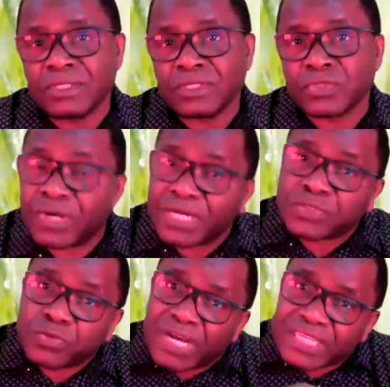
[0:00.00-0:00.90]
so
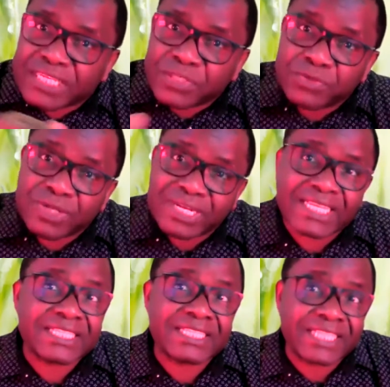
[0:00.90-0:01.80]
as to usher you in the
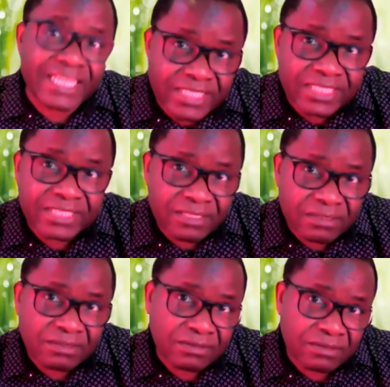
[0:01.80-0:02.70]
next stage
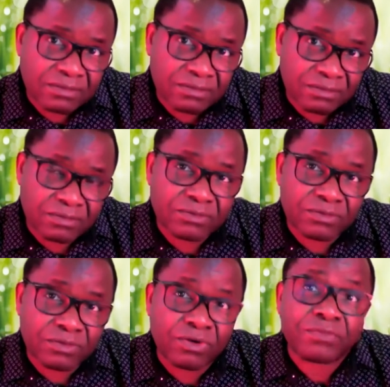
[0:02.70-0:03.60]

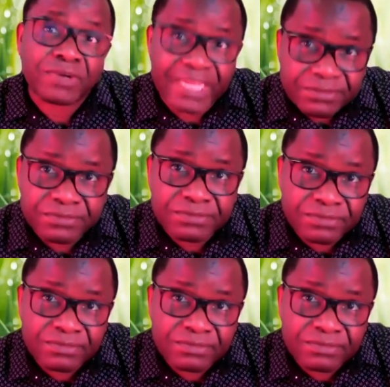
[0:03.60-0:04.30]
of life.